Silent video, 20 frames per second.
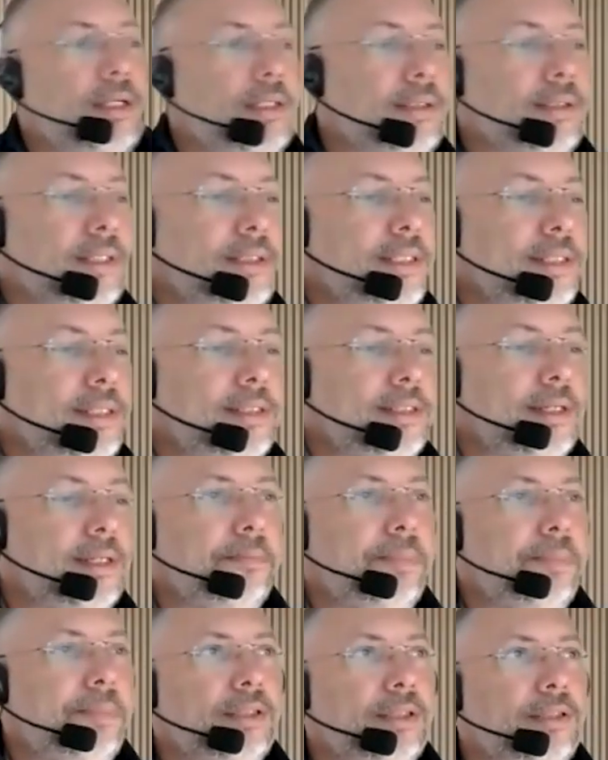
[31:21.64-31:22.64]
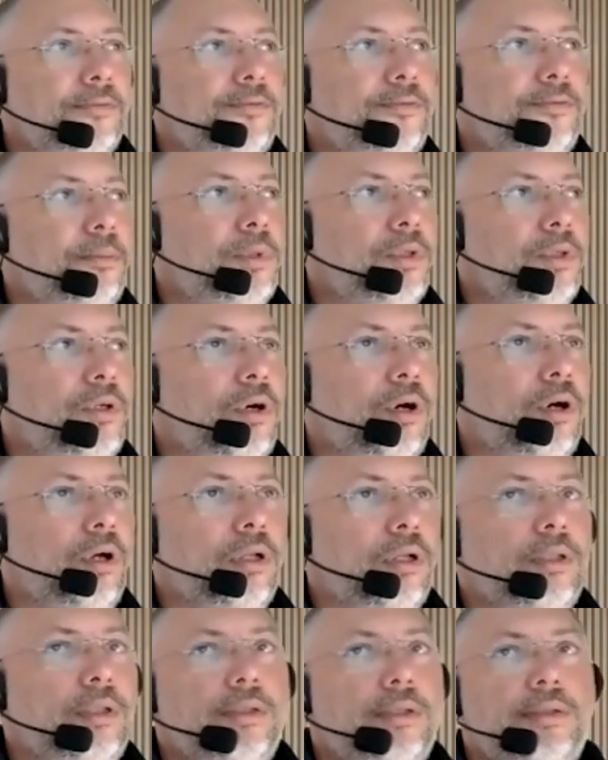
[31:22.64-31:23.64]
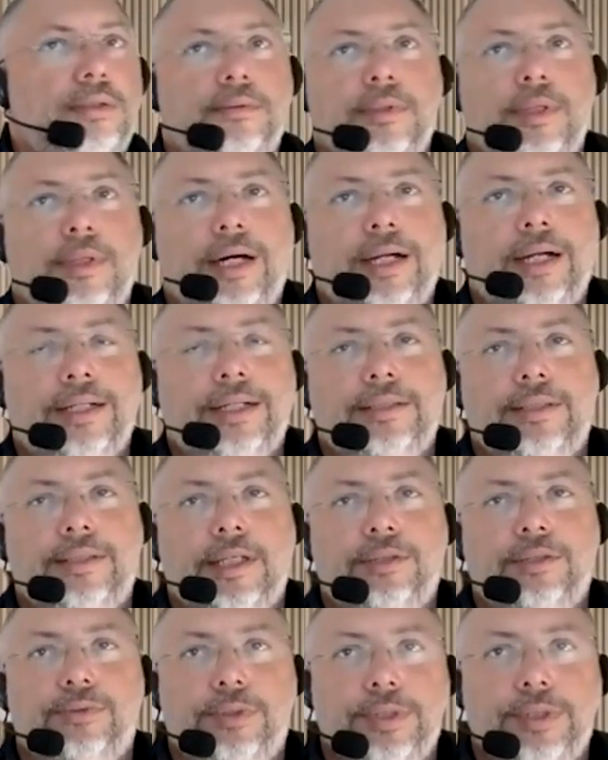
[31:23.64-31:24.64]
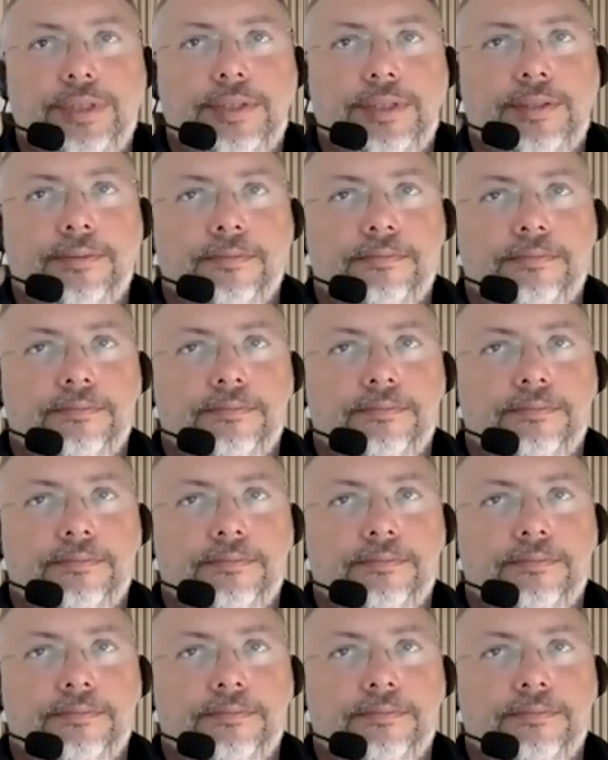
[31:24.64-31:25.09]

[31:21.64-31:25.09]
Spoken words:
This is a platform called Architectures.